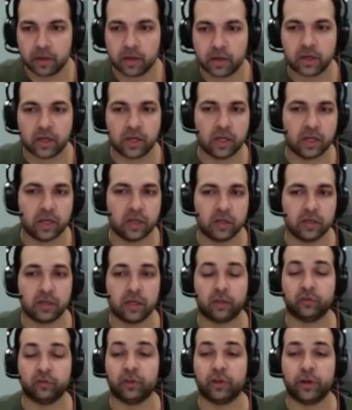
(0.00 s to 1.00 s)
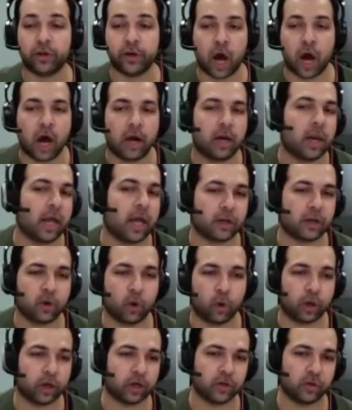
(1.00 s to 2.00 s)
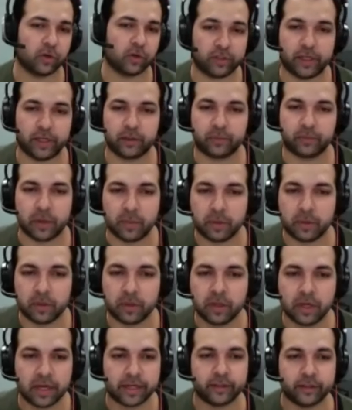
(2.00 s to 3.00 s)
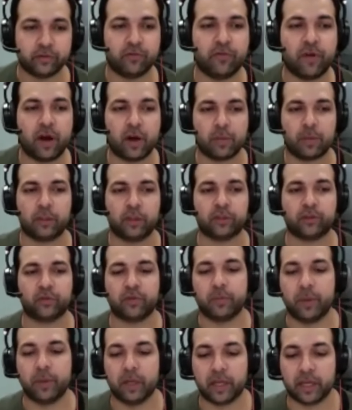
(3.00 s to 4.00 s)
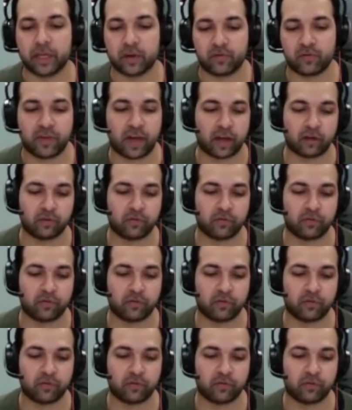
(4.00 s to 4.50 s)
He does not like talking to salespeople. He's very much of the belief that